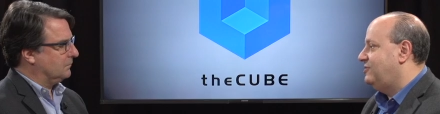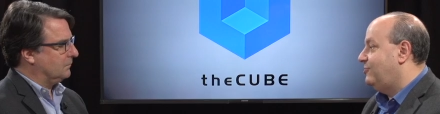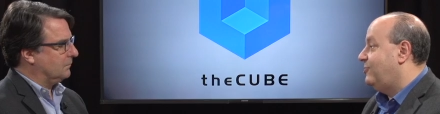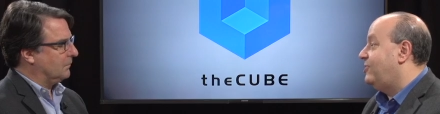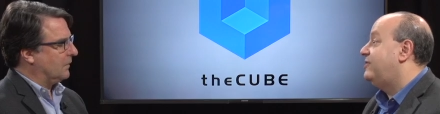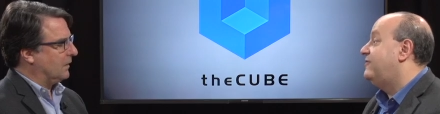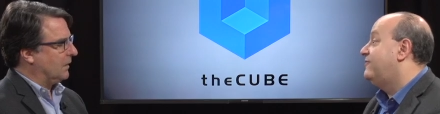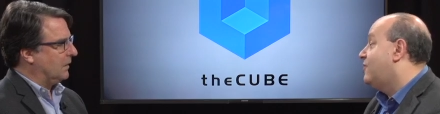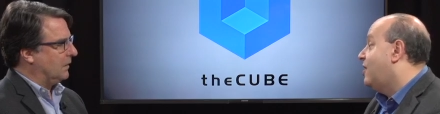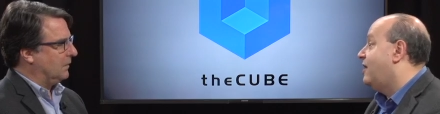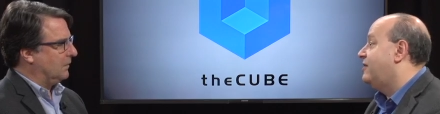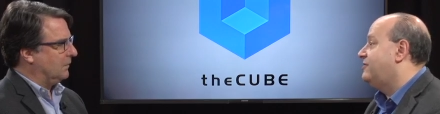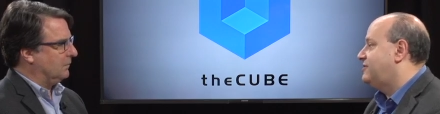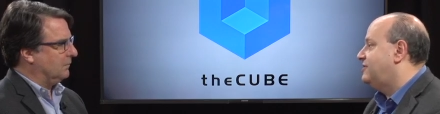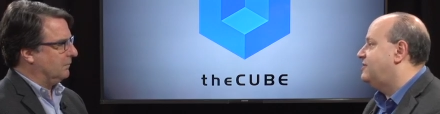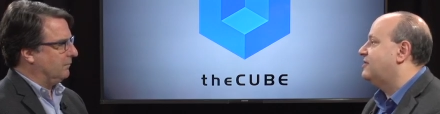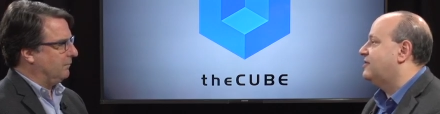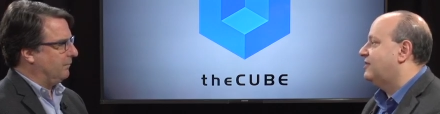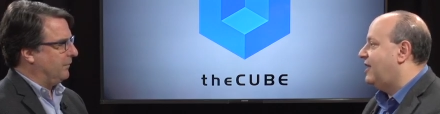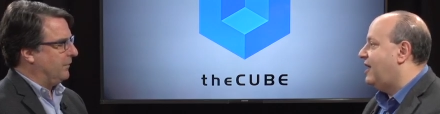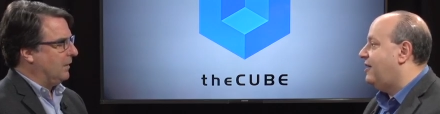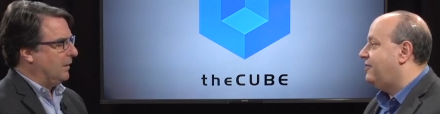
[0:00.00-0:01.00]
Speaker 1: when you've gone to the
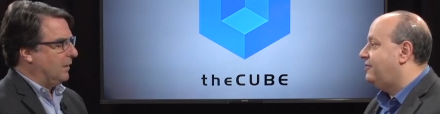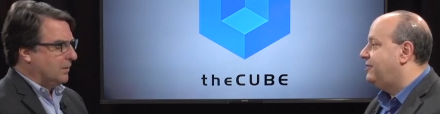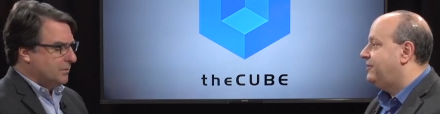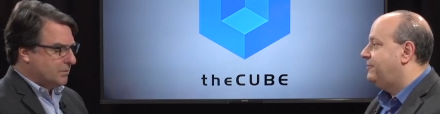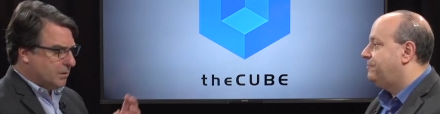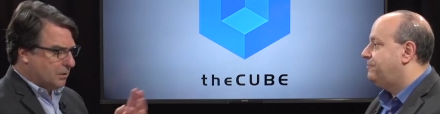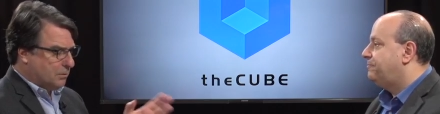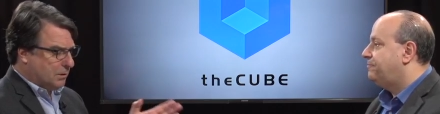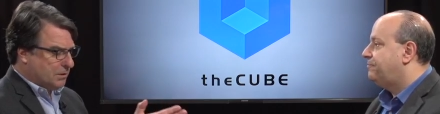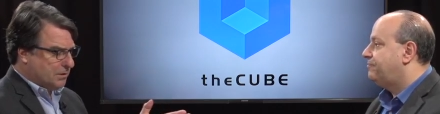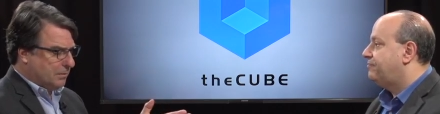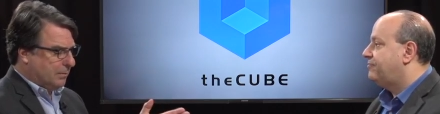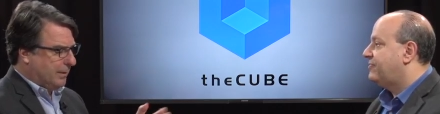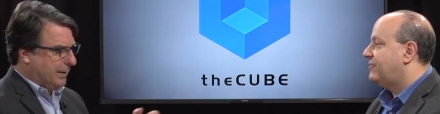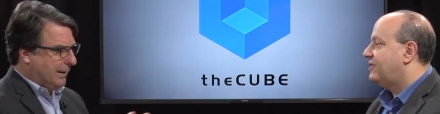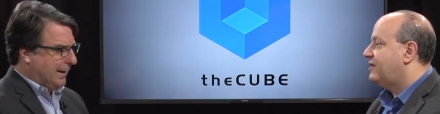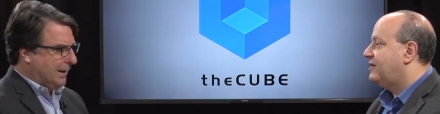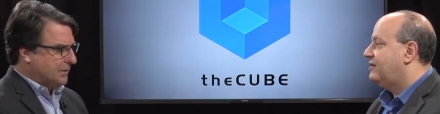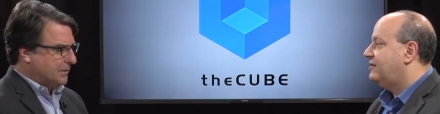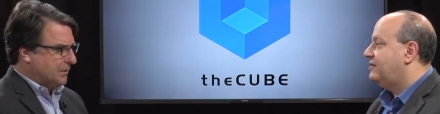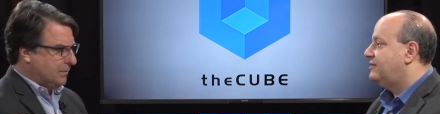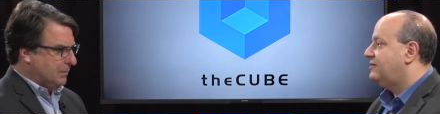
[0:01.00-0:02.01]
cloud. So the question I want to
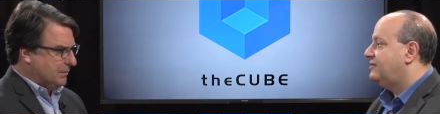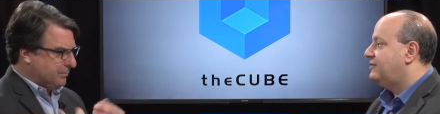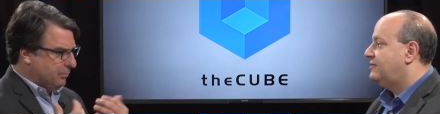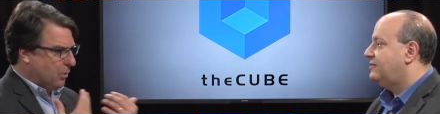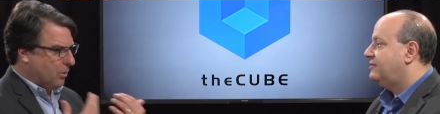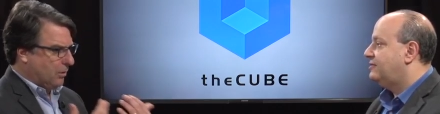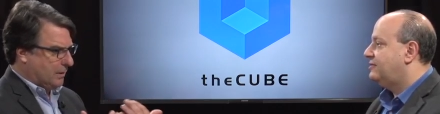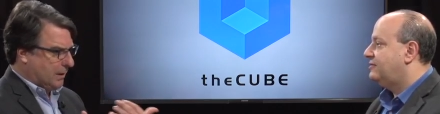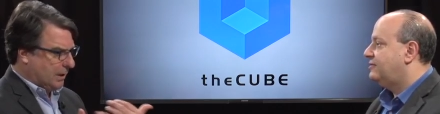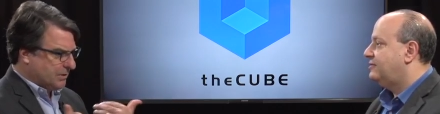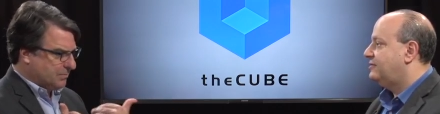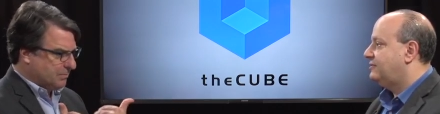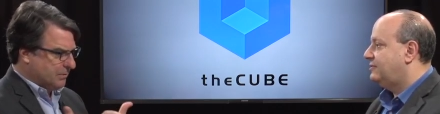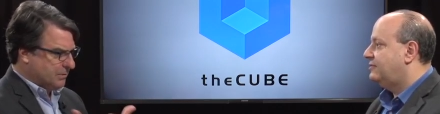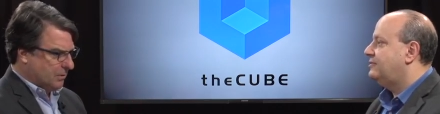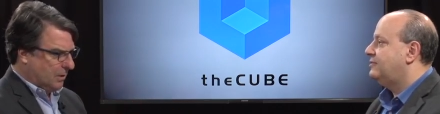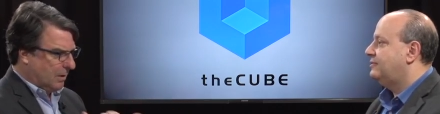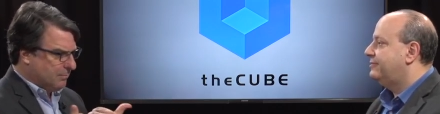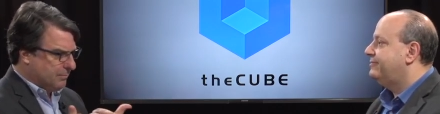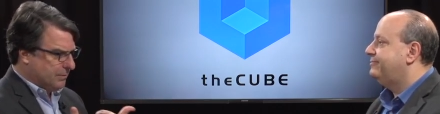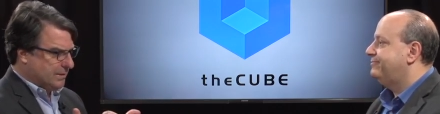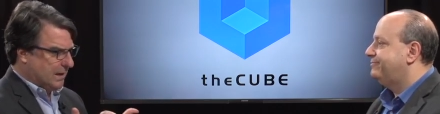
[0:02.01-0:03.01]
ask you is more customer, so
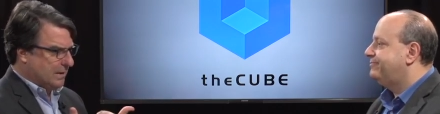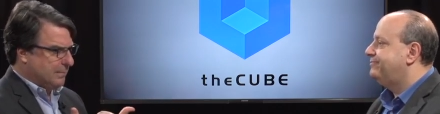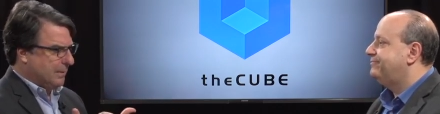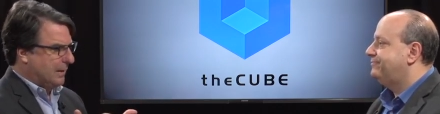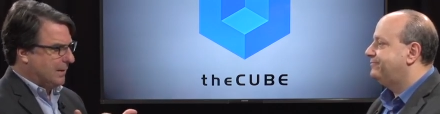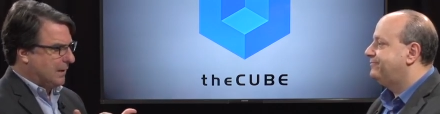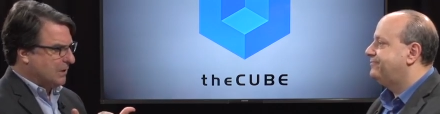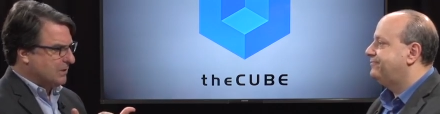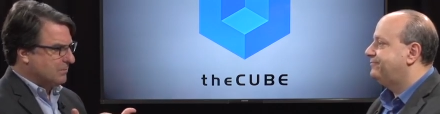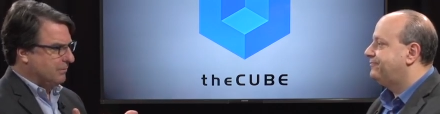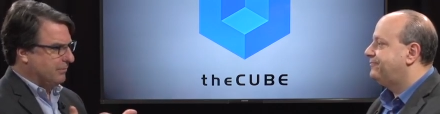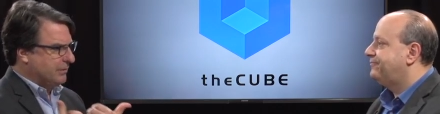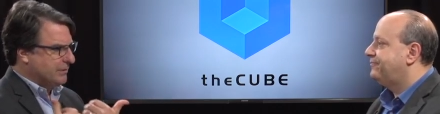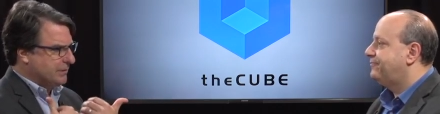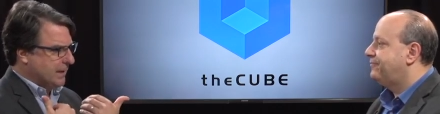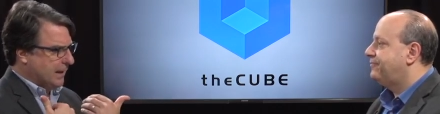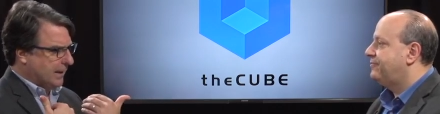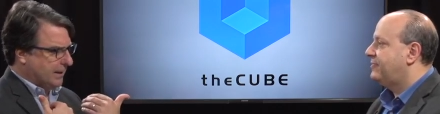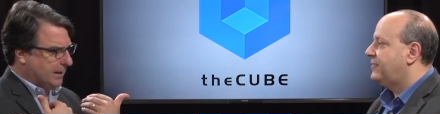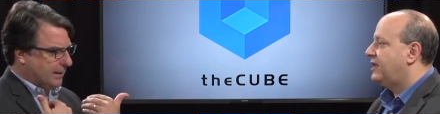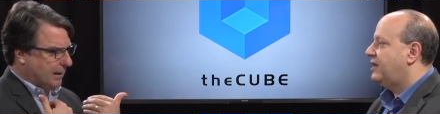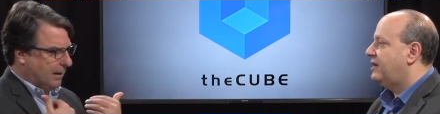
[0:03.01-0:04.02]
I'm pretending I'm a customer for a
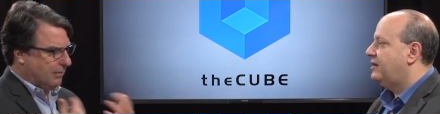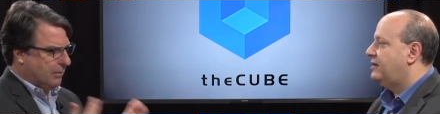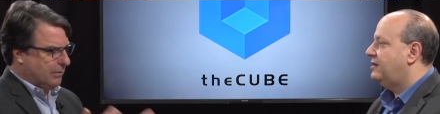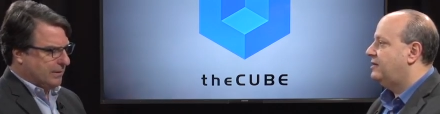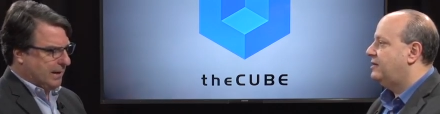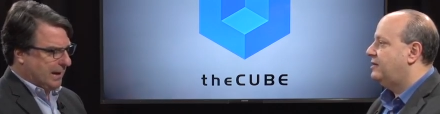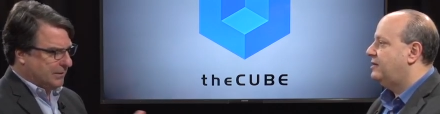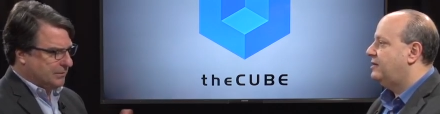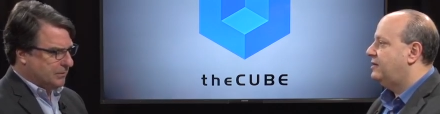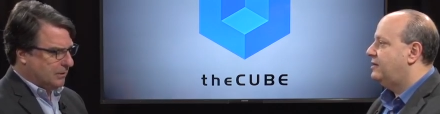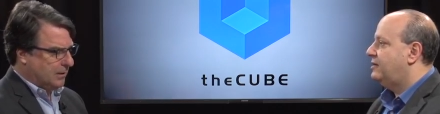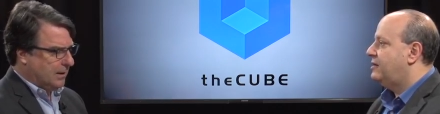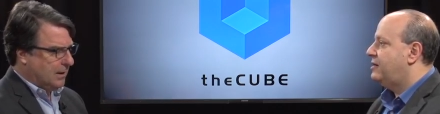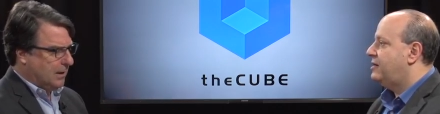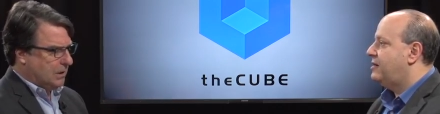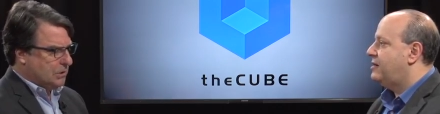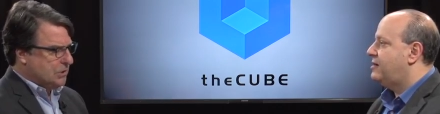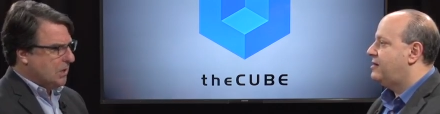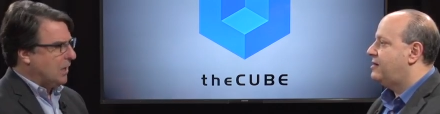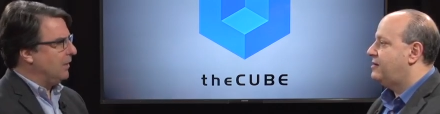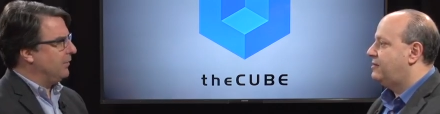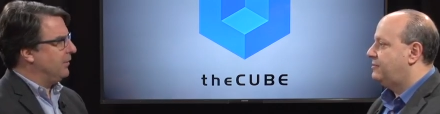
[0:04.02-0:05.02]
second. I want to ask you,
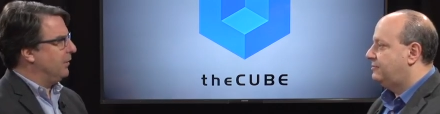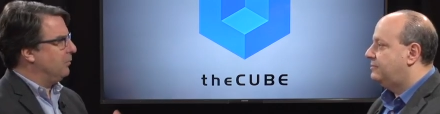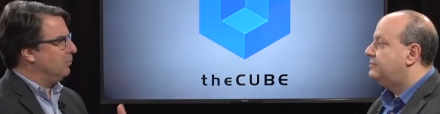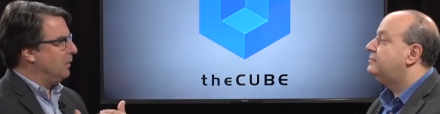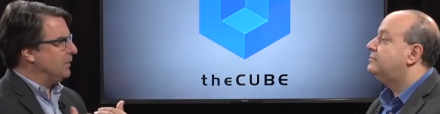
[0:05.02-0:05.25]
Jonathan,